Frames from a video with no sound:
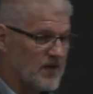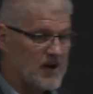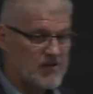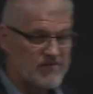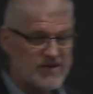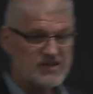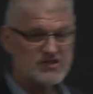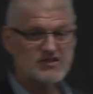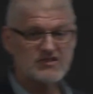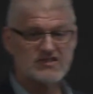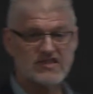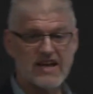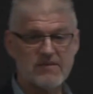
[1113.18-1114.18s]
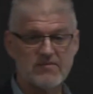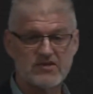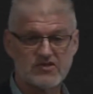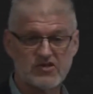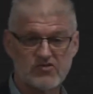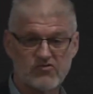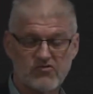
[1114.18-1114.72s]
vision statement
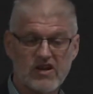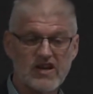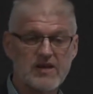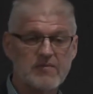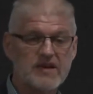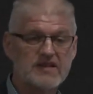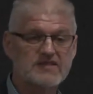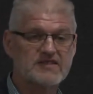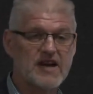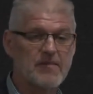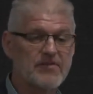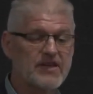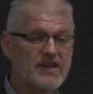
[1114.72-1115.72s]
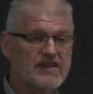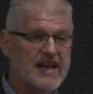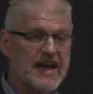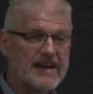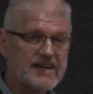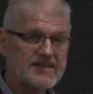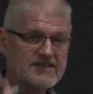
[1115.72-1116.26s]
should really be something
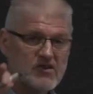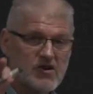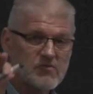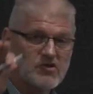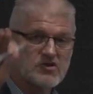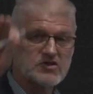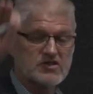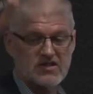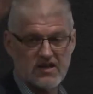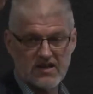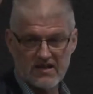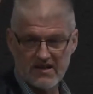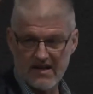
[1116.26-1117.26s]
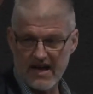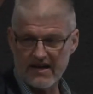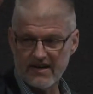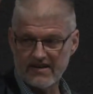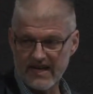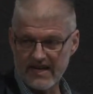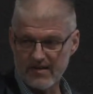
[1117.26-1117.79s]
that is almost
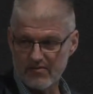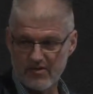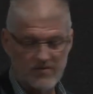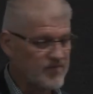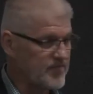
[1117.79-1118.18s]
unattainable.